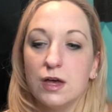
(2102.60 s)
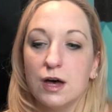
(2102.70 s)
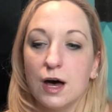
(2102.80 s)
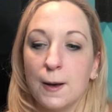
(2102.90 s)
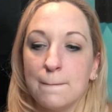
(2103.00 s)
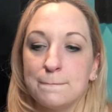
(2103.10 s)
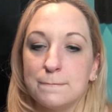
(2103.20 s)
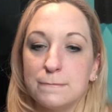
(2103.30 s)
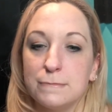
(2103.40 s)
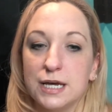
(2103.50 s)
Um,
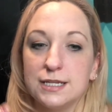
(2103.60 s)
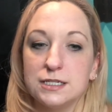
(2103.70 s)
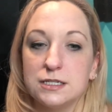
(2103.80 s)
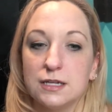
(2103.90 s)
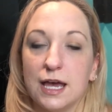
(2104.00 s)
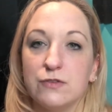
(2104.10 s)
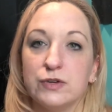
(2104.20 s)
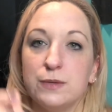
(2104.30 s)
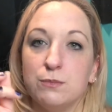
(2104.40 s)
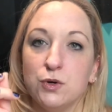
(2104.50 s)
but
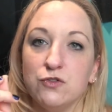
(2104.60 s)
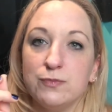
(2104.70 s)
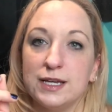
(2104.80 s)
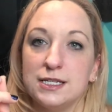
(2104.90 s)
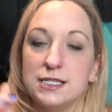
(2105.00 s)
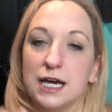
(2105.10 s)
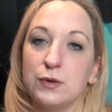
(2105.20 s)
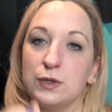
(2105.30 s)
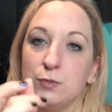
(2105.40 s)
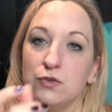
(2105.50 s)
every movement, I
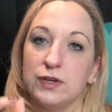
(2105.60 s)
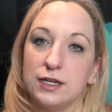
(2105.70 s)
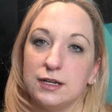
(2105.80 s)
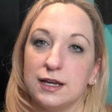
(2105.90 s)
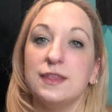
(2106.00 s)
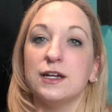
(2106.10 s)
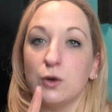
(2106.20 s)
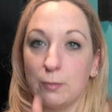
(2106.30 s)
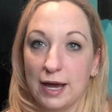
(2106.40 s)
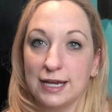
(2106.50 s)
would move it and then go
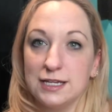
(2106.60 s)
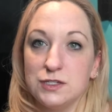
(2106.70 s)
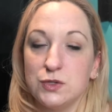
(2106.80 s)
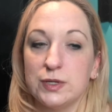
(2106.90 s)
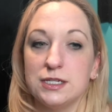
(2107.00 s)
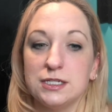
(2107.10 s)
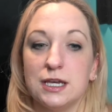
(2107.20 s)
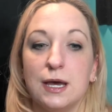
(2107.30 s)
back into it.